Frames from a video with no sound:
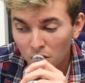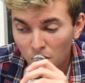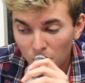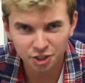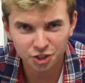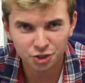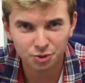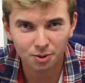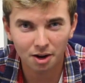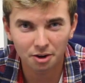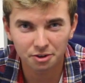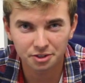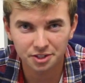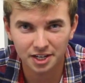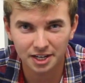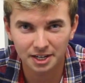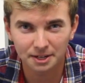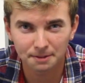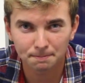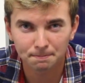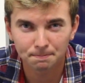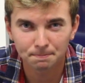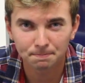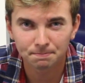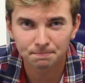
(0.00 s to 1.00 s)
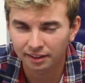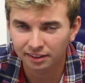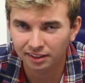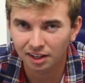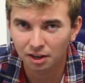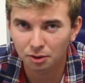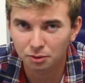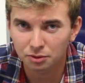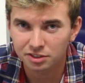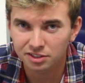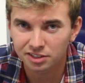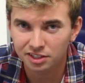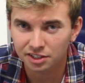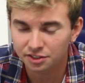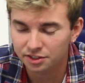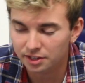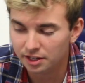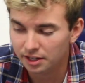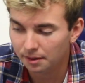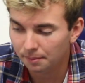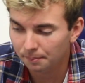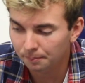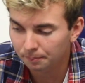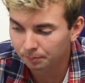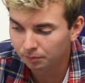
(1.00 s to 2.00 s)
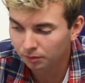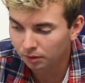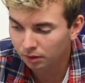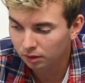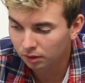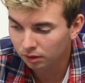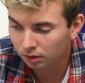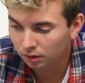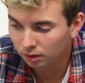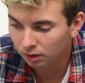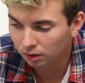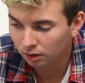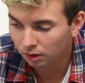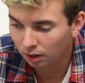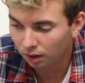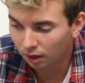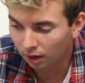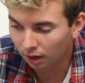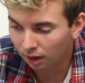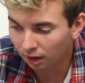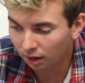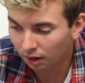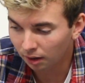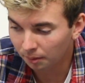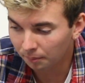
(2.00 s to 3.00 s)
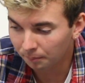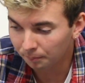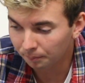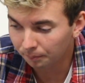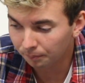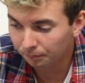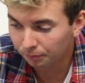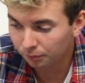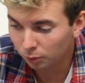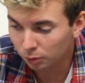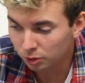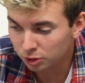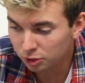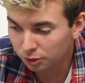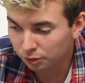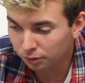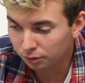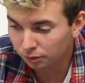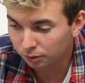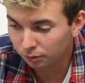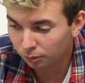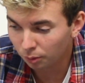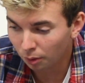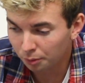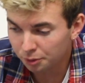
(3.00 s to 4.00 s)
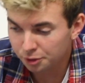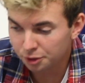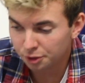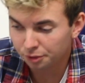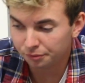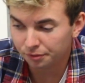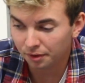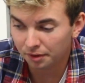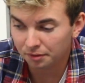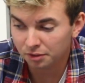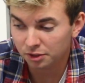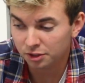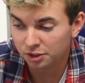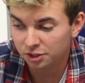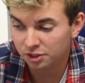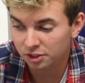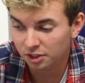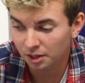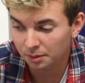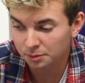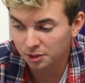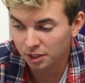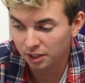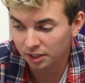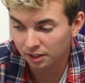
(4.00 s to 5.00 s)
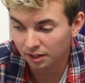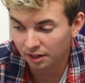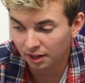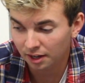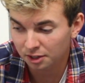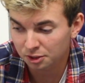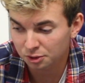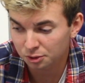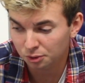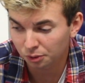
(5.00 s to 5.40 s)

So I was like, I think I was 16. What was your favorite subject in high